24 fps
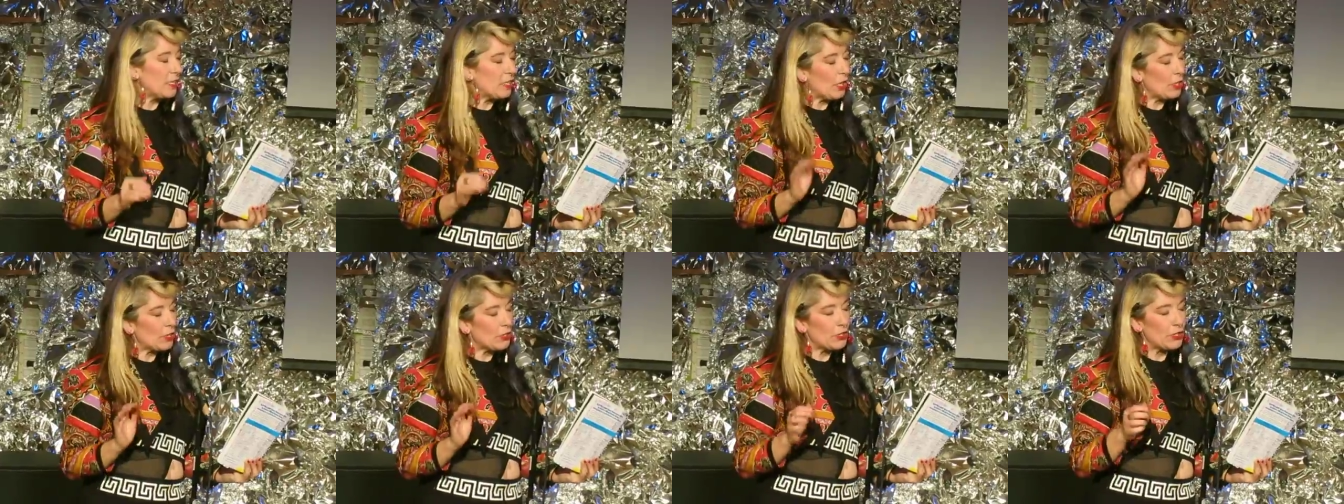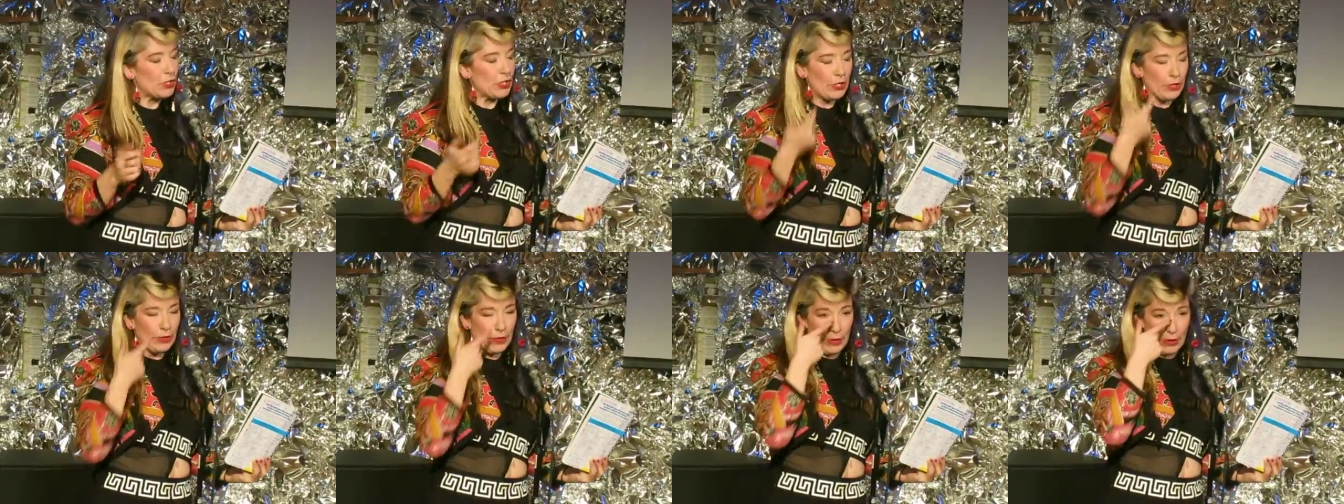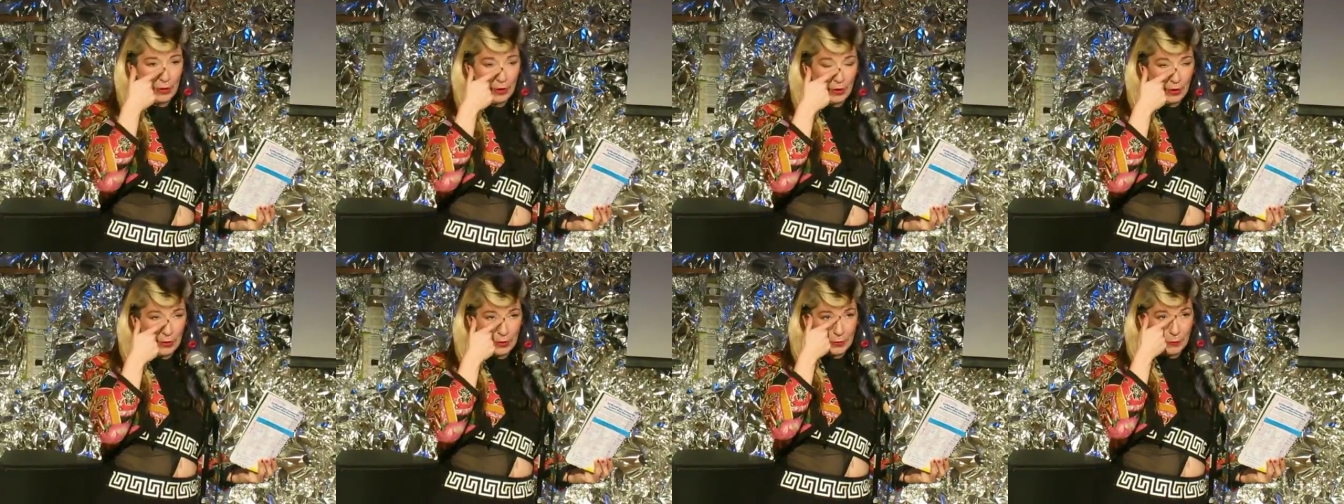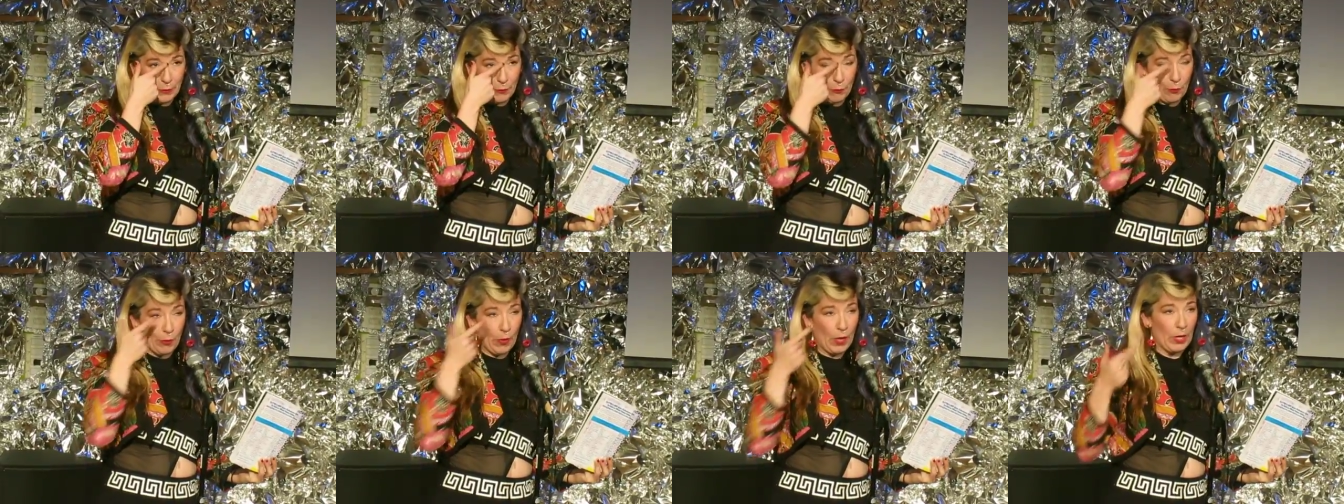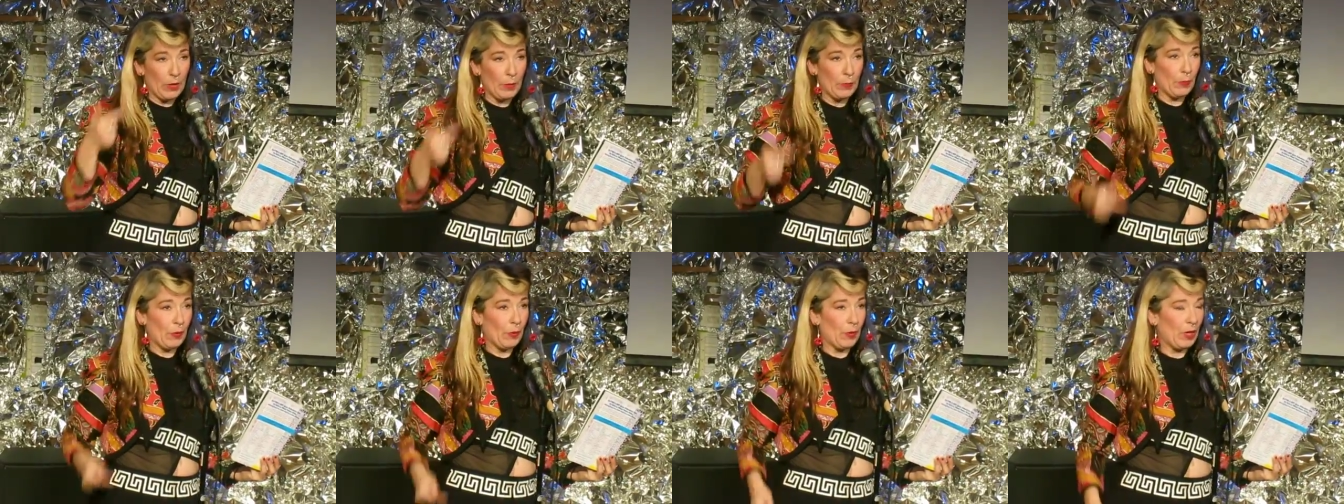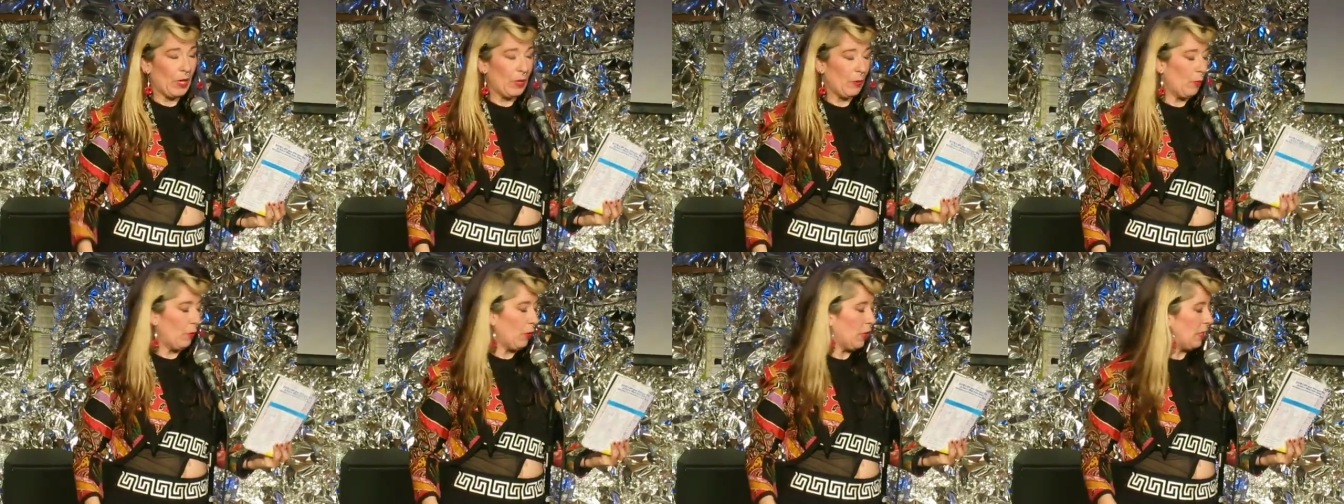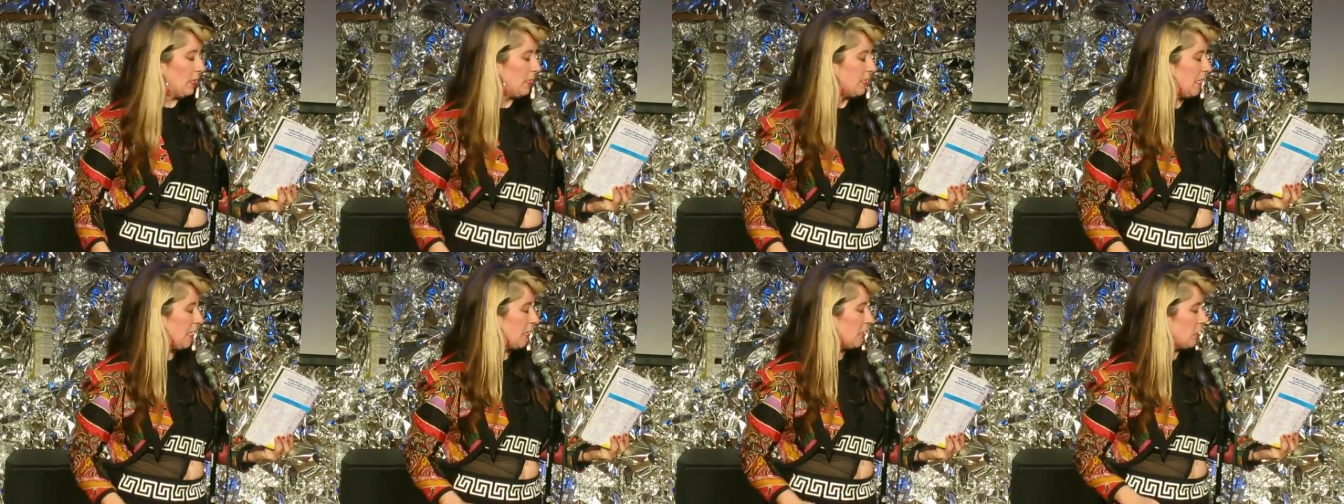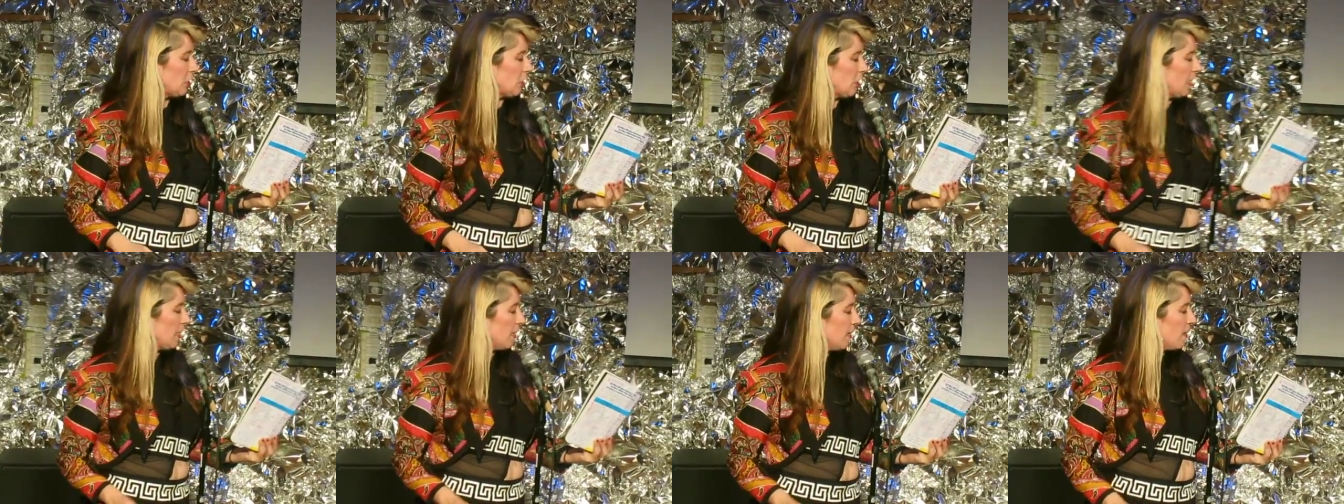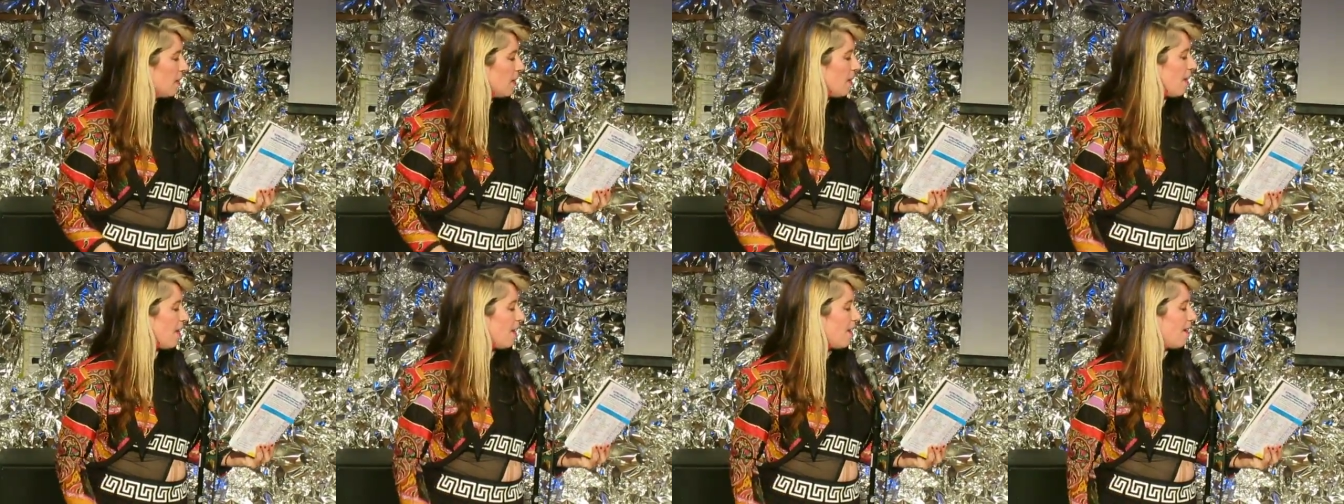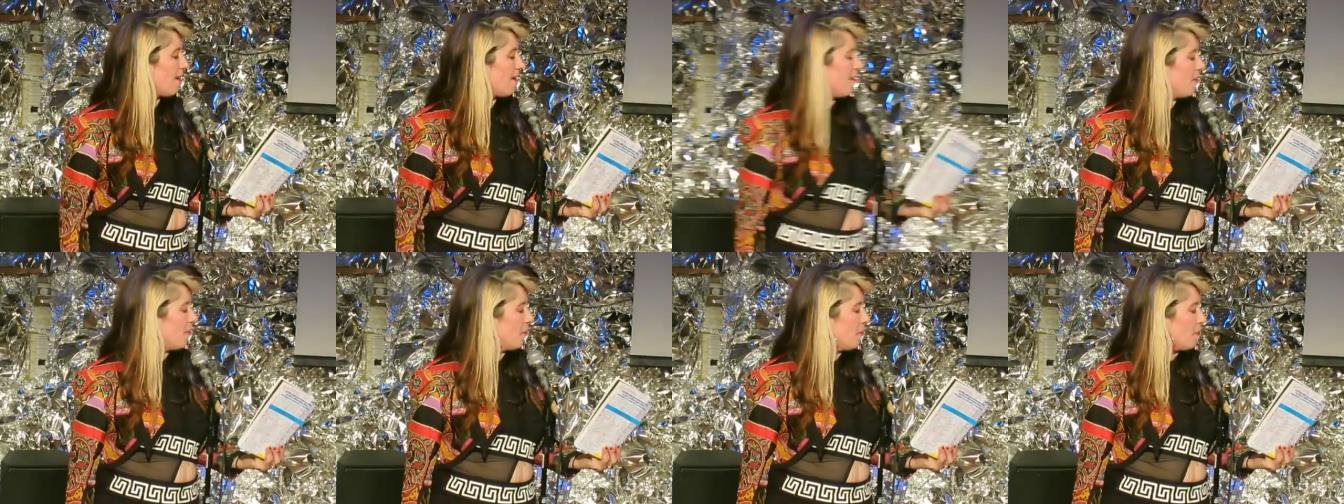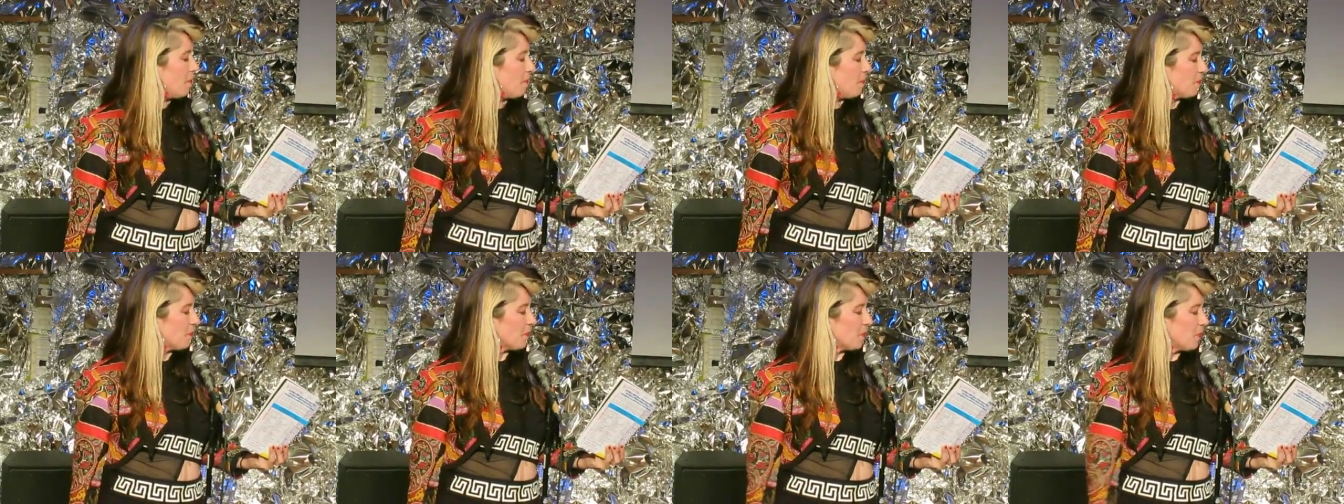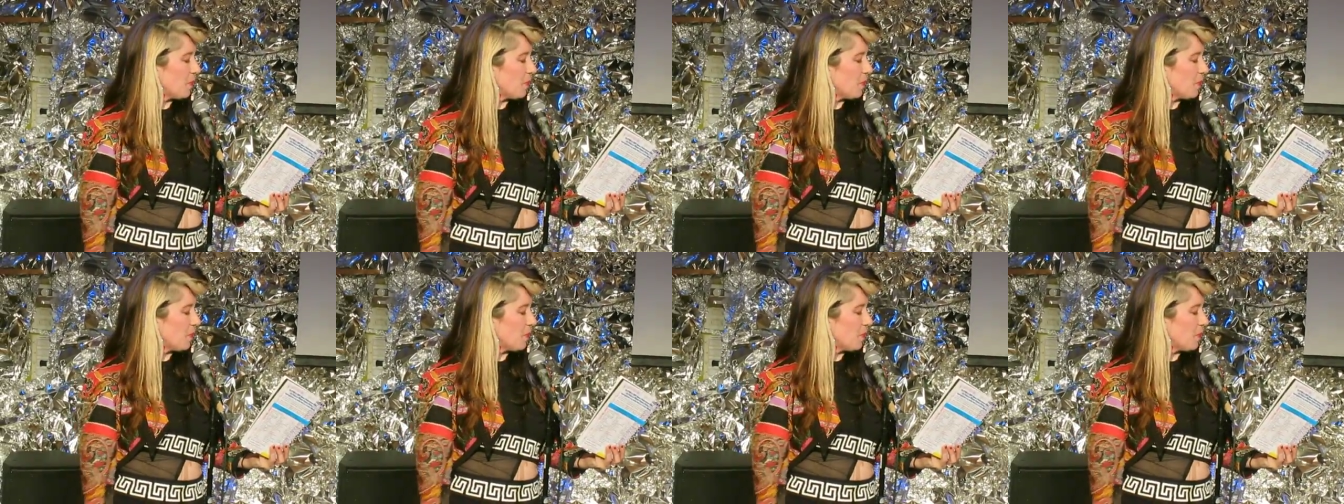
it's actually in the uh, one point one section um,